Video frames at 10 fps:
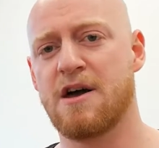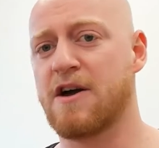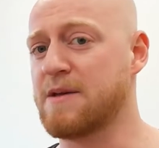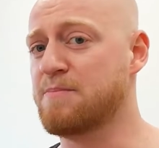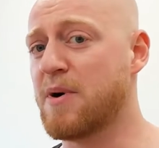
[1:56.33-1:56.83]

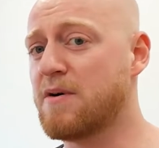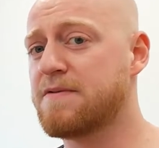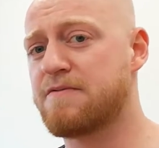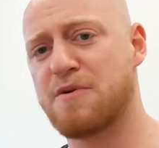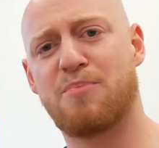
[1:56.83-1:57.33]
in
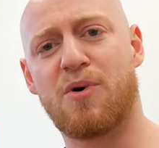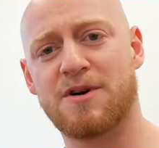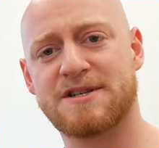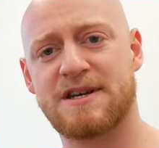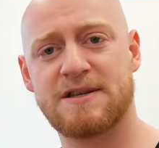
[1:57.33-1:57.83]
both
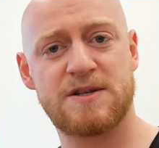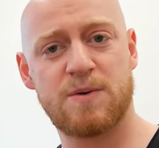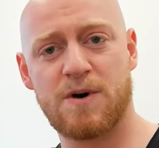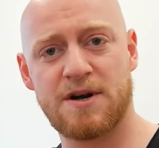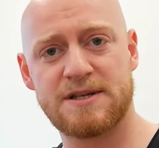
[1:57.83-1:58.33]
reporting
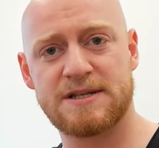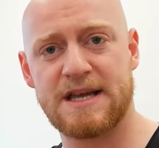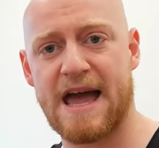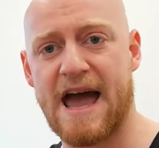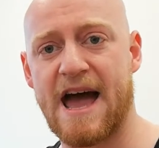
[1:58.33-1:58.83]
towards
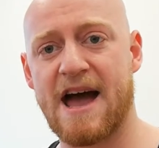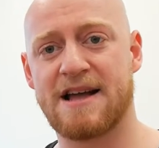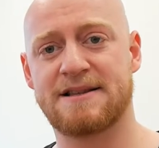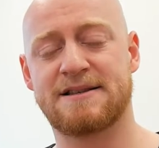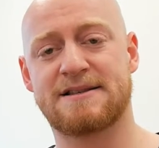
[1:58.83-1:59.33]

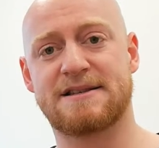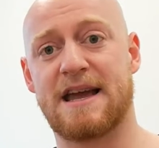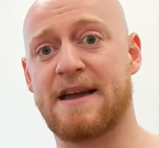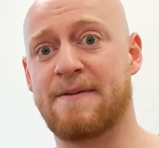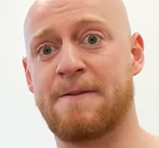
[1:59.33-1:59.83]
and
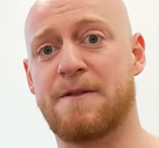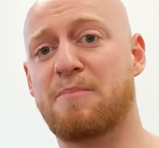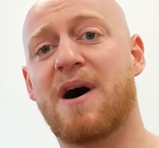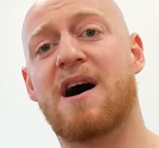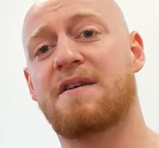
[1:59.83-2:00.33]
in the
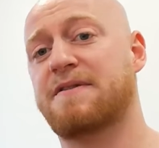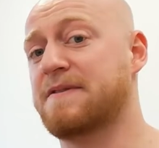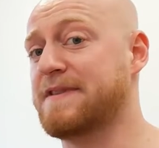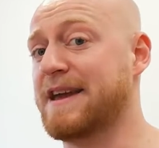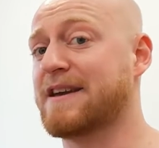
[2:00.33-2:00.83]
path
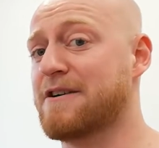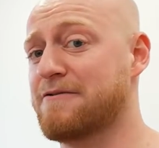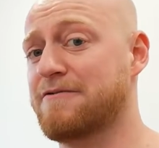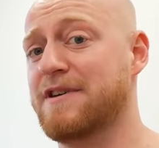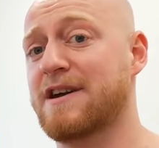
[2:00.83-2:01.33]
that their
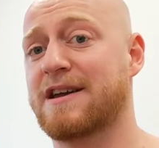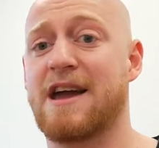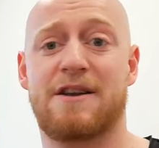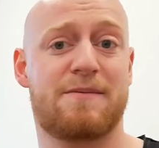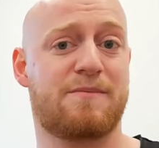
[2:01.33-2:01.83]
career
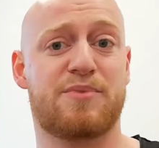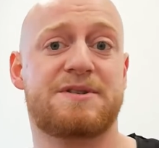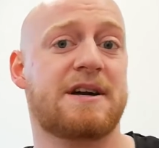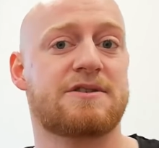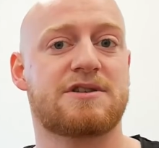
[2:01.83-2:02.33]
can
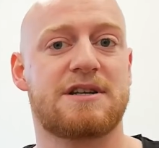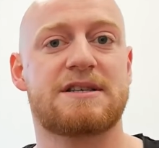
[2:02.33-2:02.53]
potentially